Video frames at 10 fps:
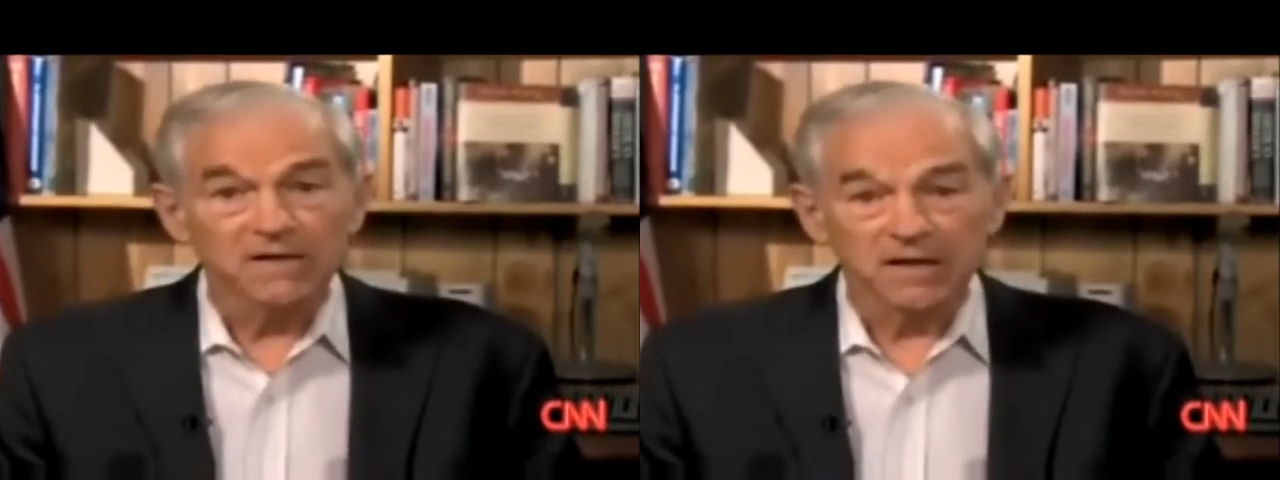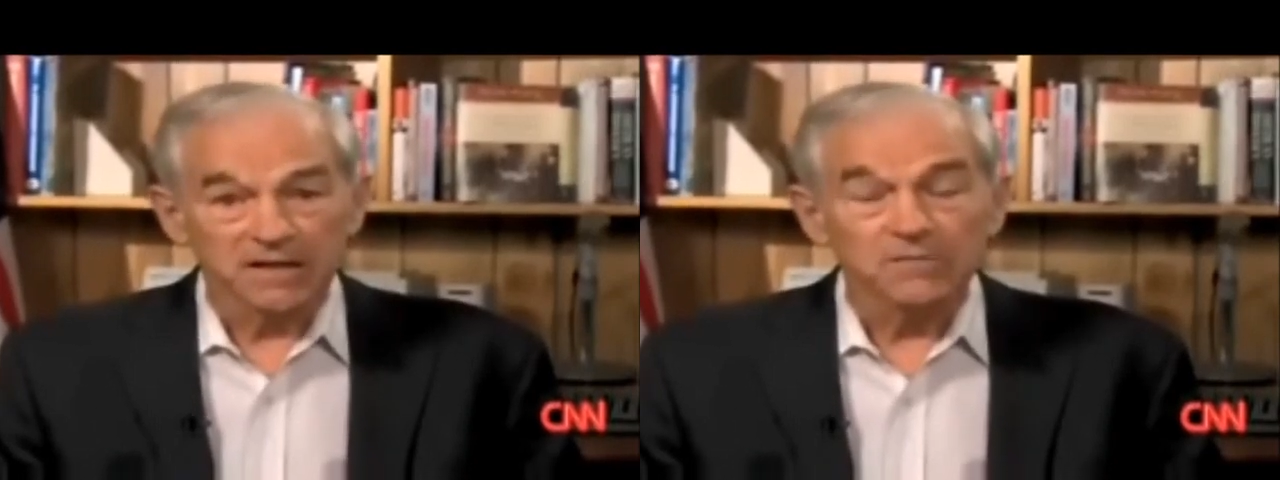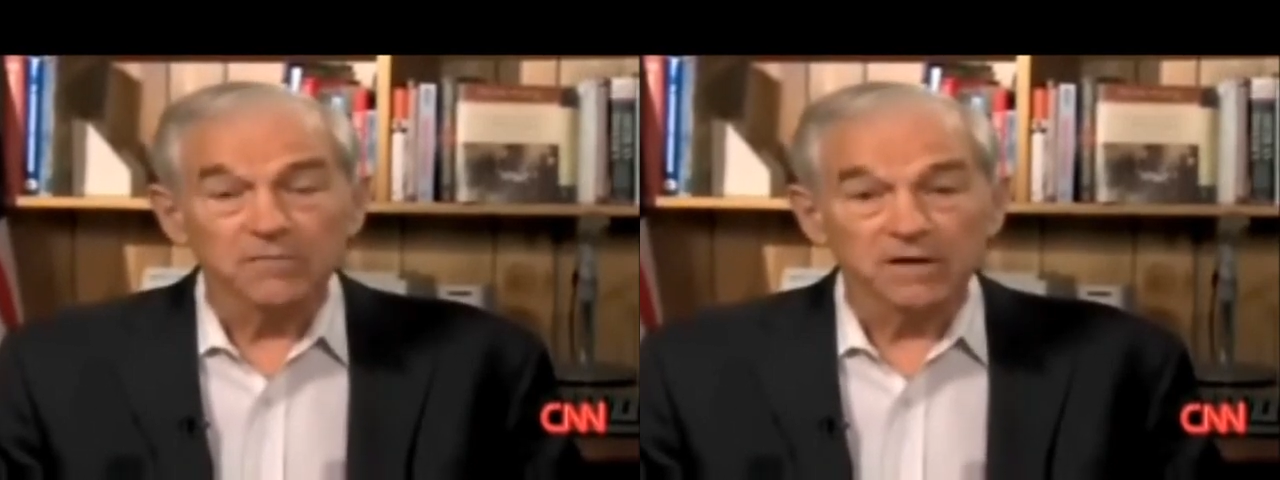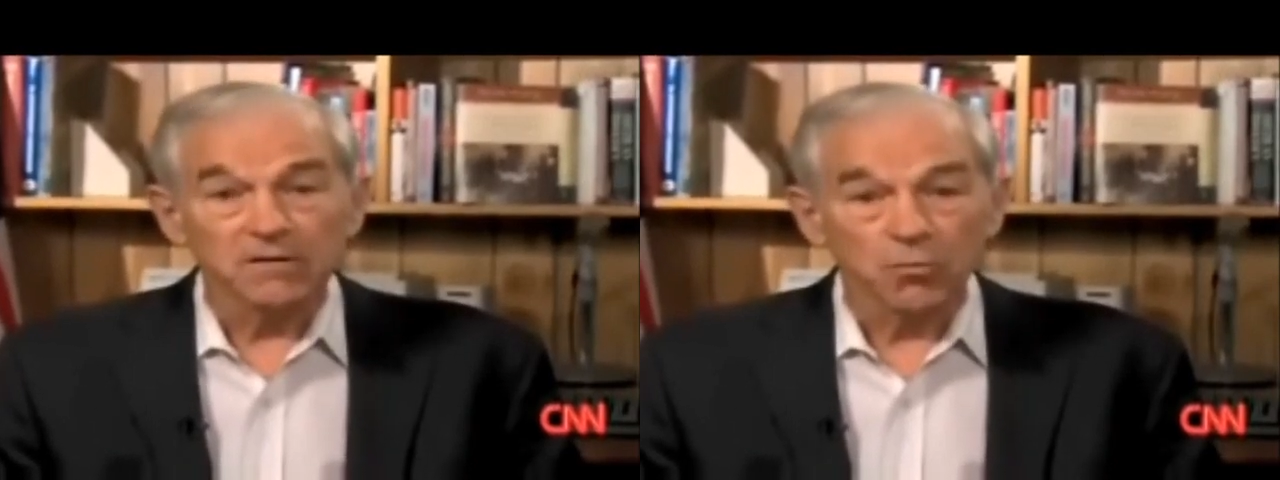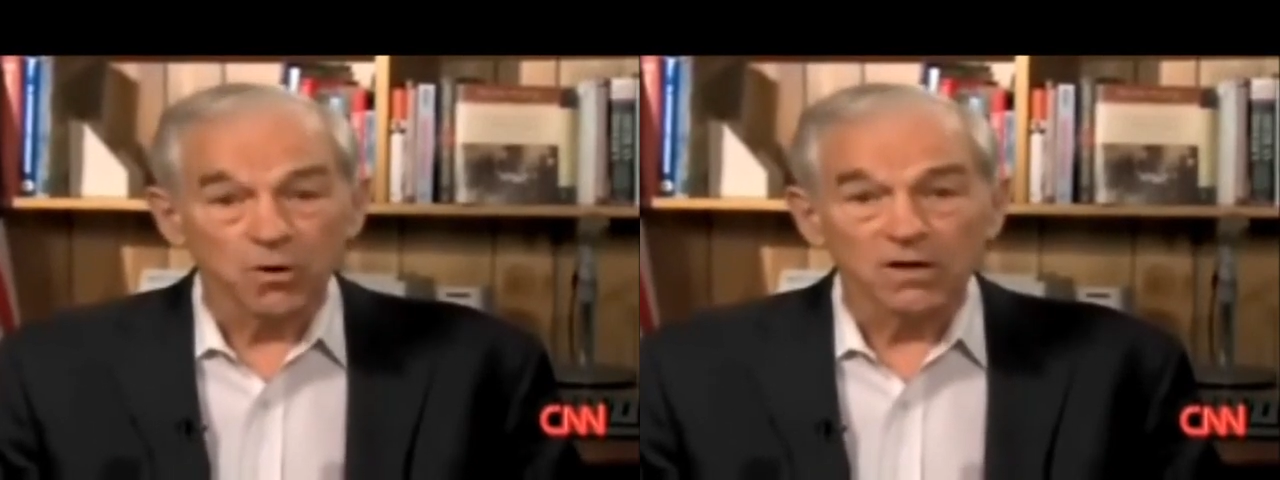than
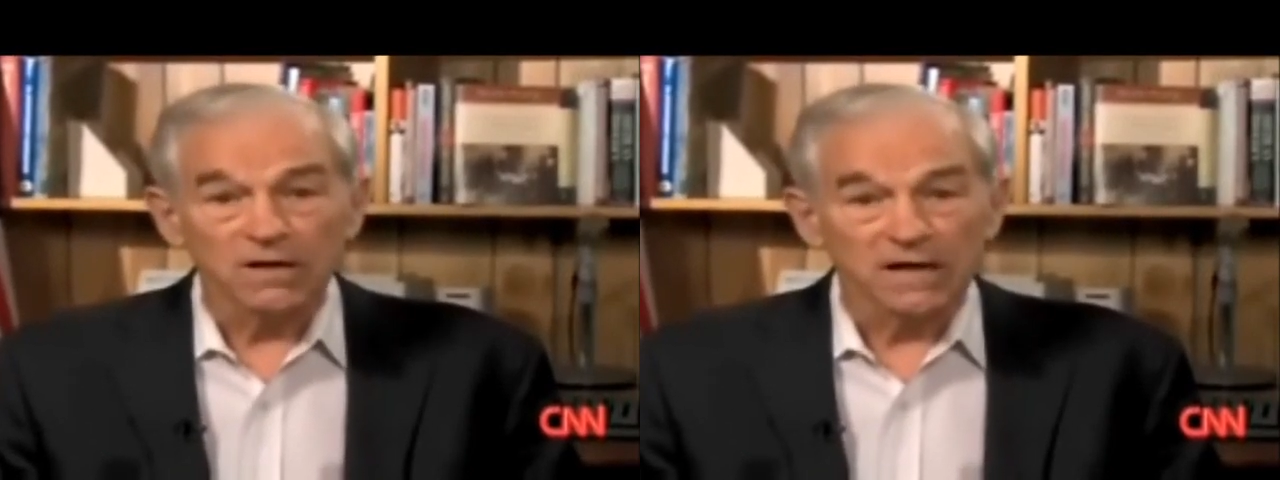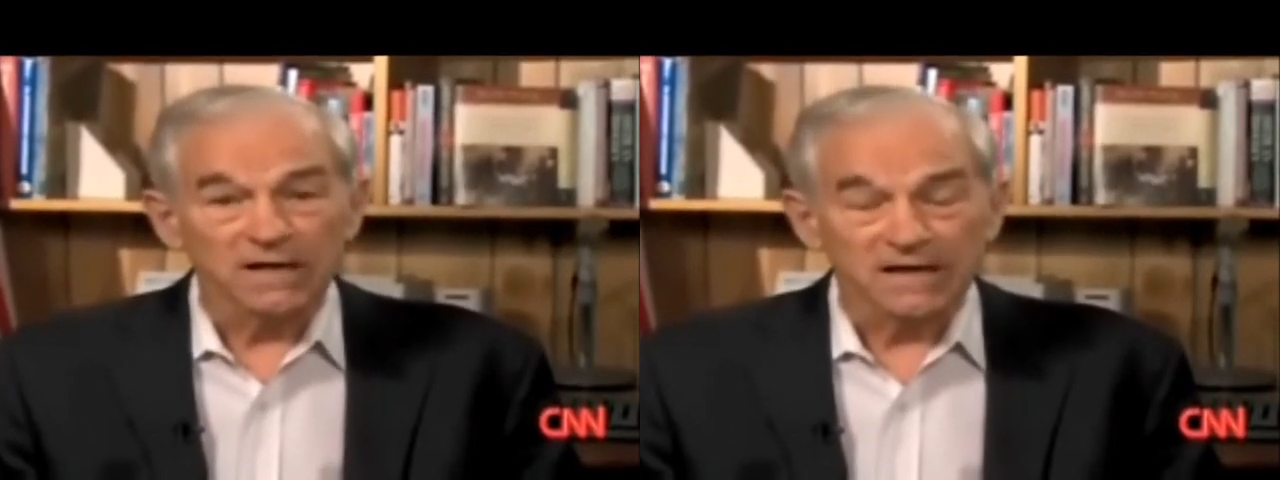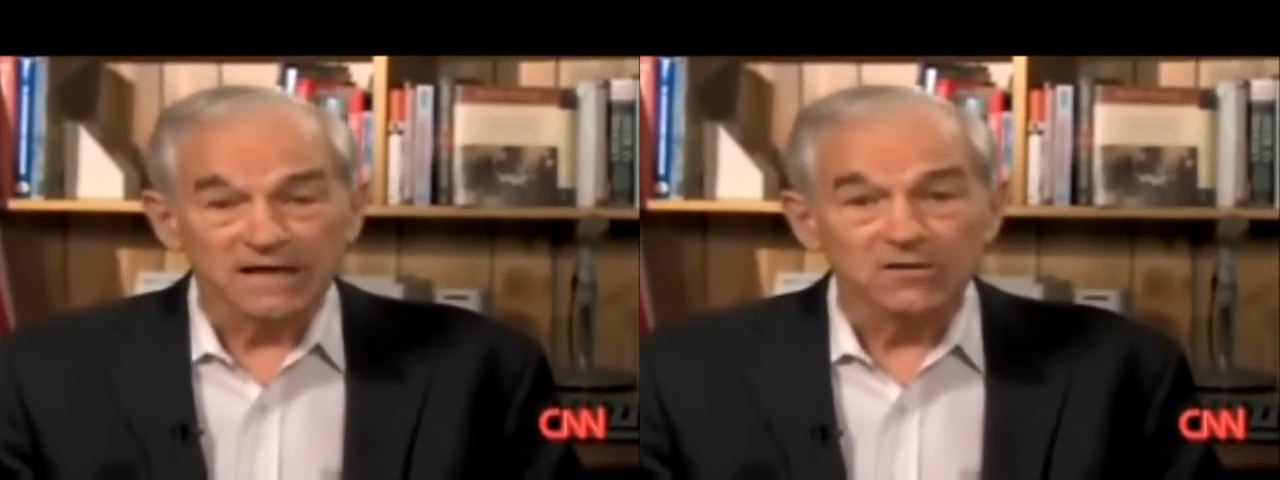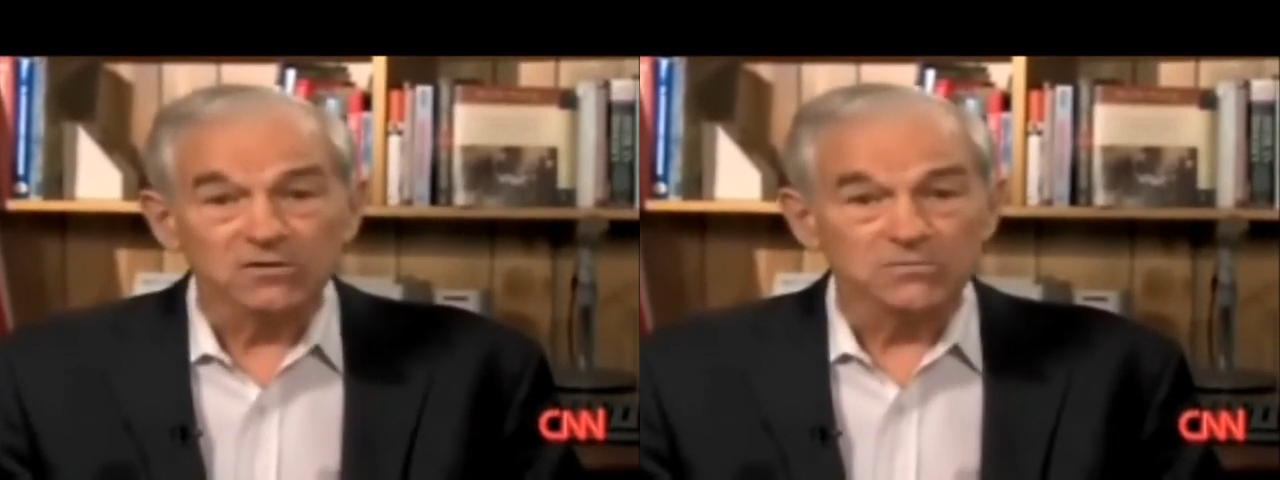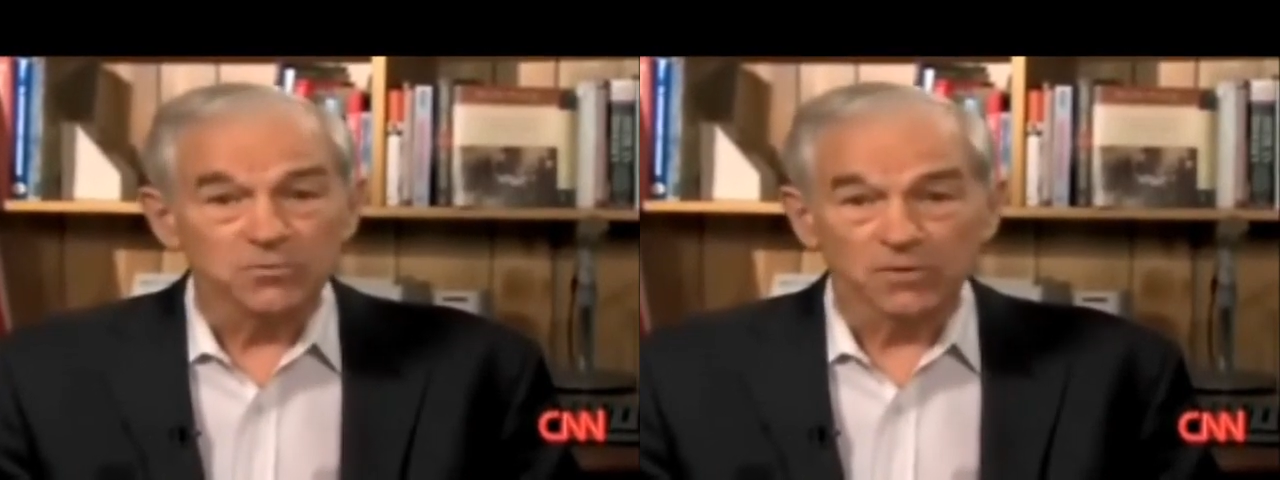marijuana, and it
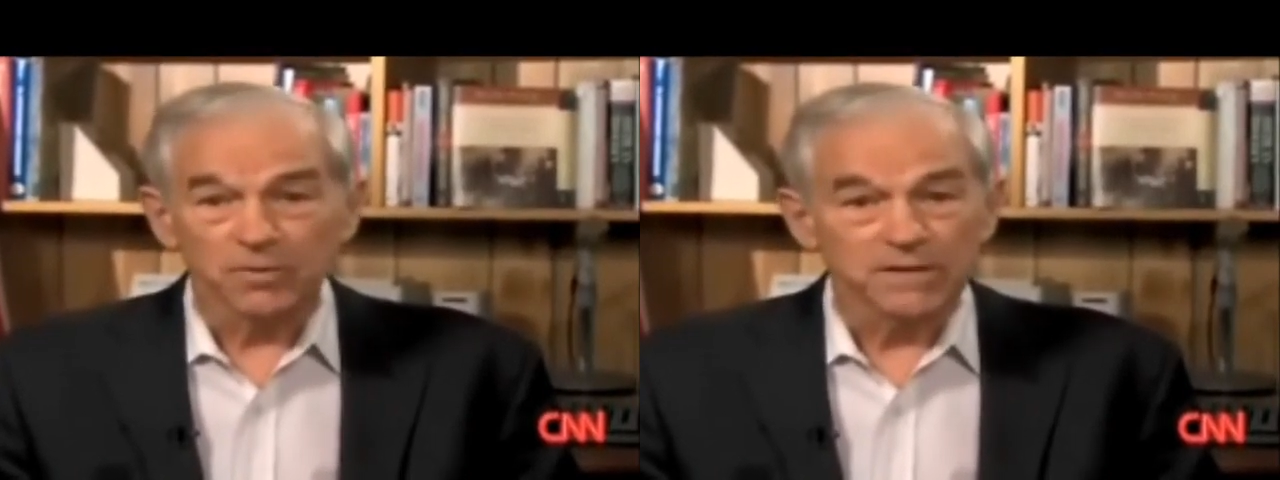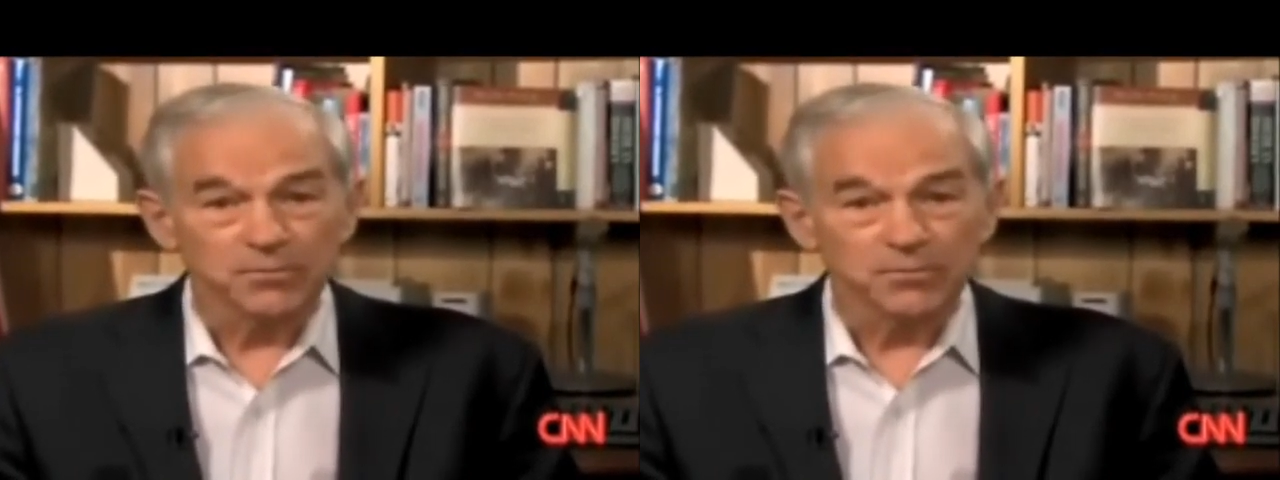kills more